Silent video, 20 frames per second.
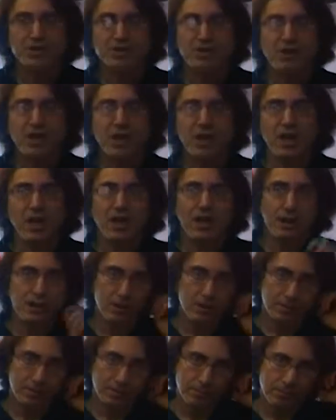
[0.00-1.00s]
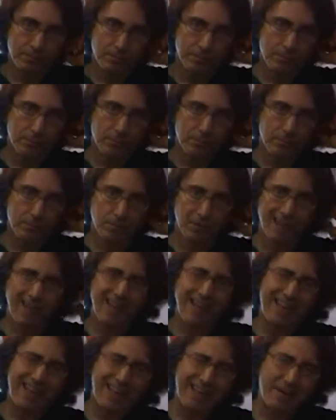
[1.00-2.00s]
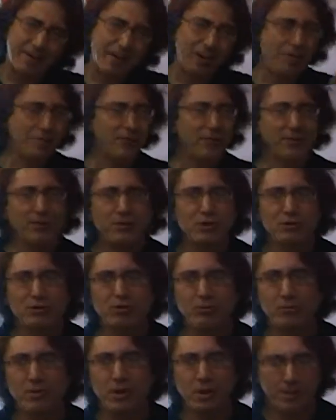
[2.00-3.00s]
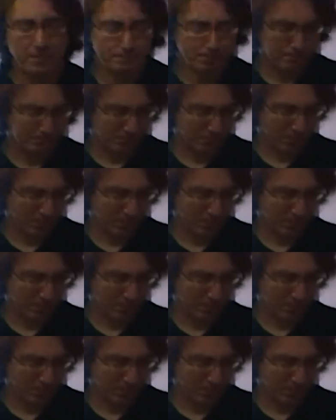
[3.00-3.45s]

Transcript: is a eh, about a 52 minute